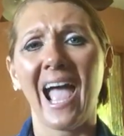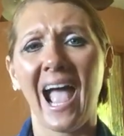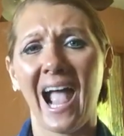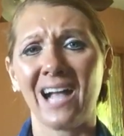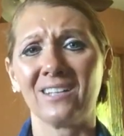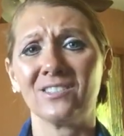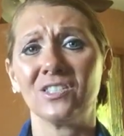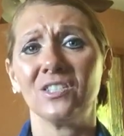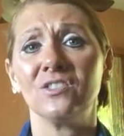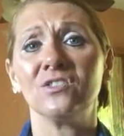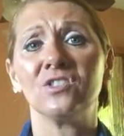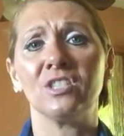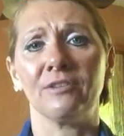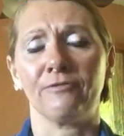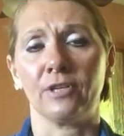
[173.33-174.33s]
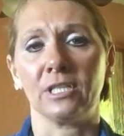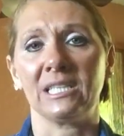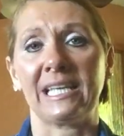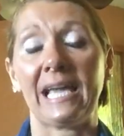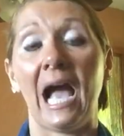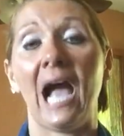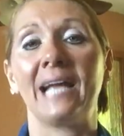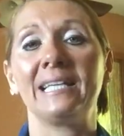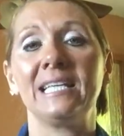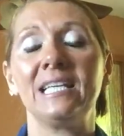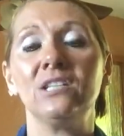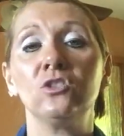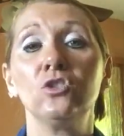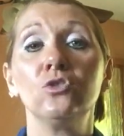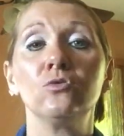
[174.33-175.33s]
act differently. I
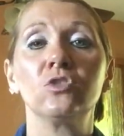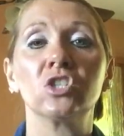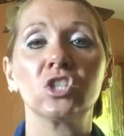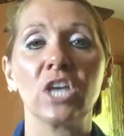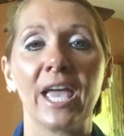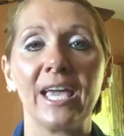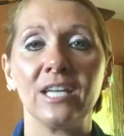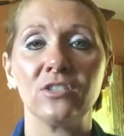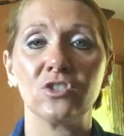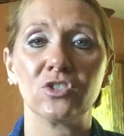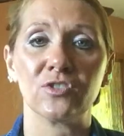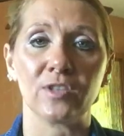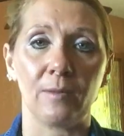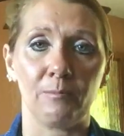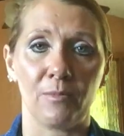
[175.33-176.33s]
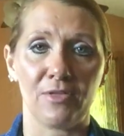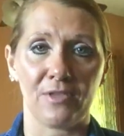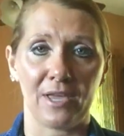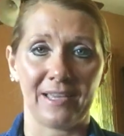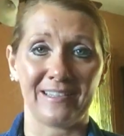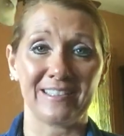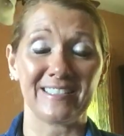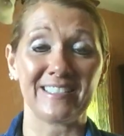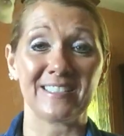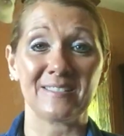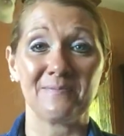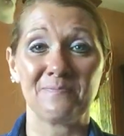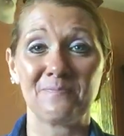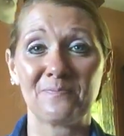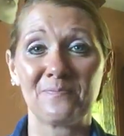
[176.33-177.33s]
need to change some
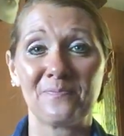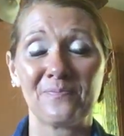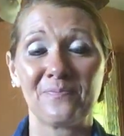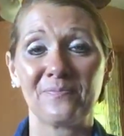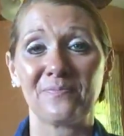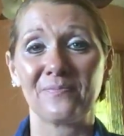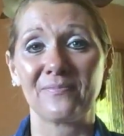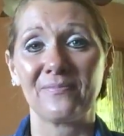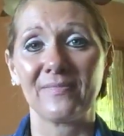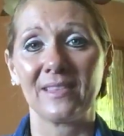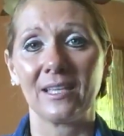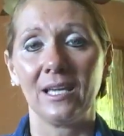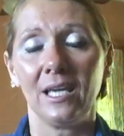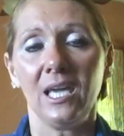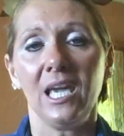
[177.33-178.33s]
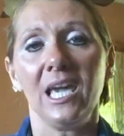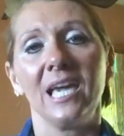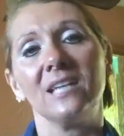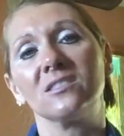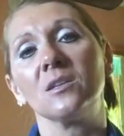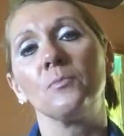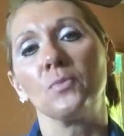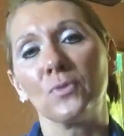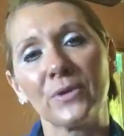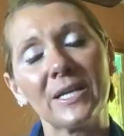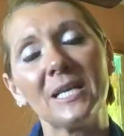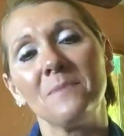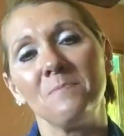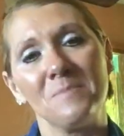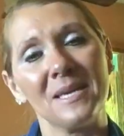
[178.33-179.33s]
things. It's a
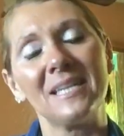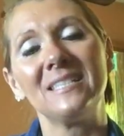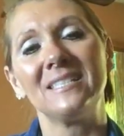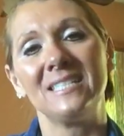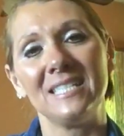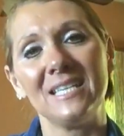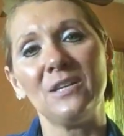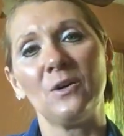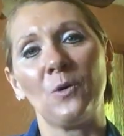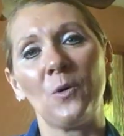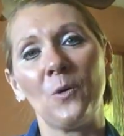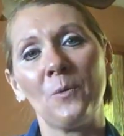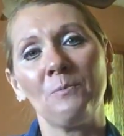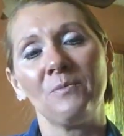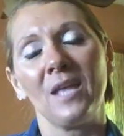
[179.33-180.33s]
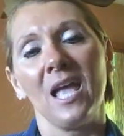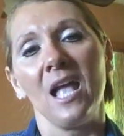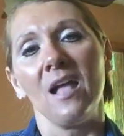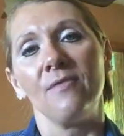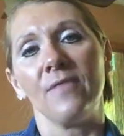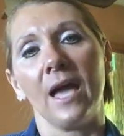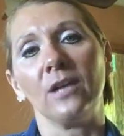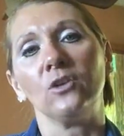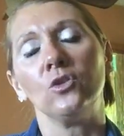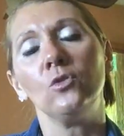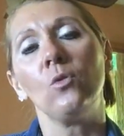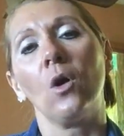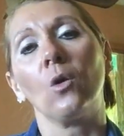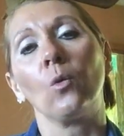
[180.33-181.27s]
pretty big deal that you